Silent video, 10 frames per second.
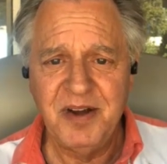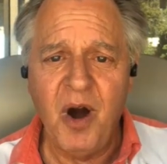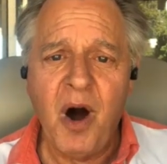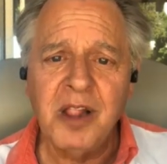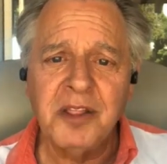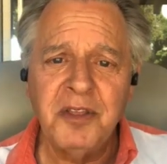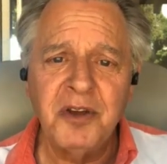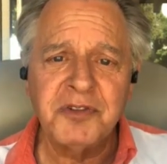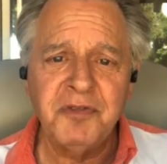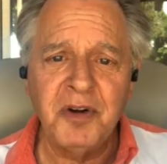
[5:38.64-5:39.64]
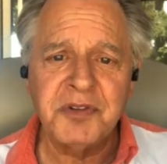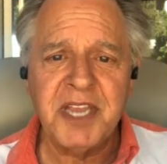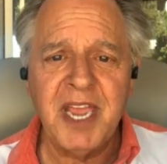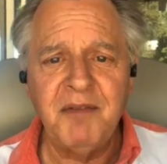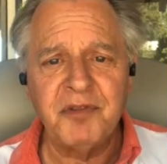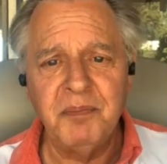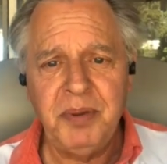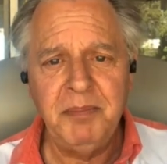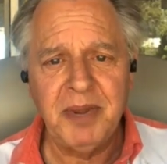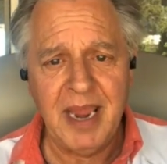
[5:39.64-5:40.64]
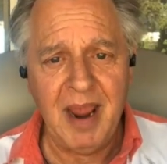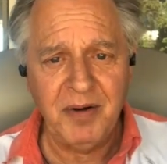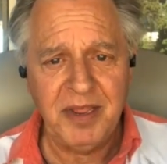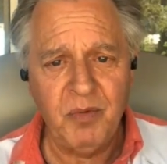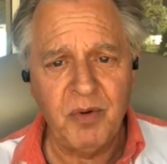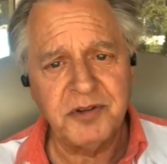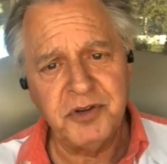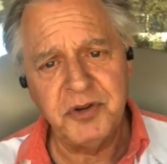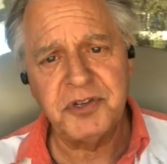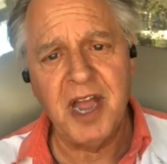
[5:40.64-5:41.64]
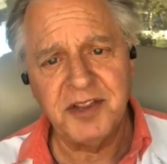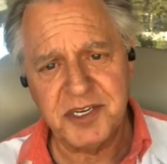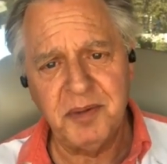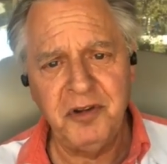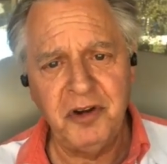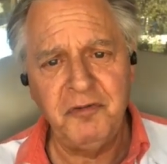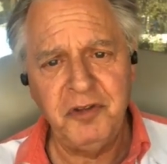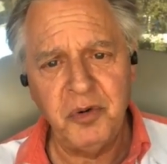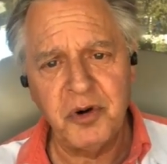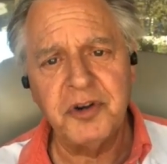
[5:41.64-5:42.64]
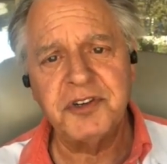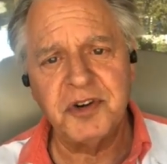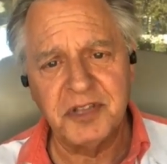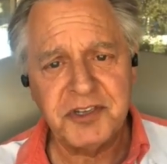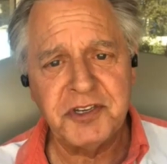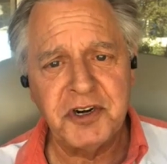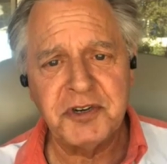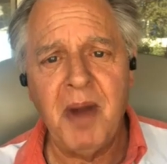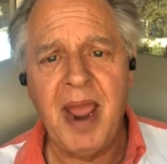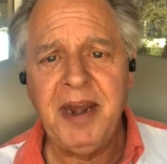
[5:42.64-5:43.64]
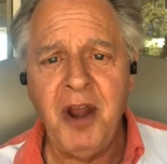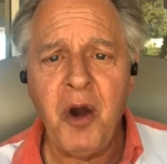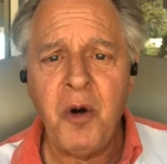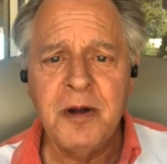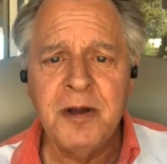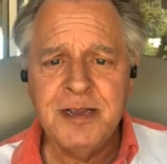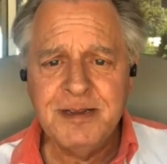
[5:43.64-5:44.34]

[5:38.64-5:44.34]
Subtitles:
All of those votes came from Pima County, where Tucson, some of your viewers, listeners might know.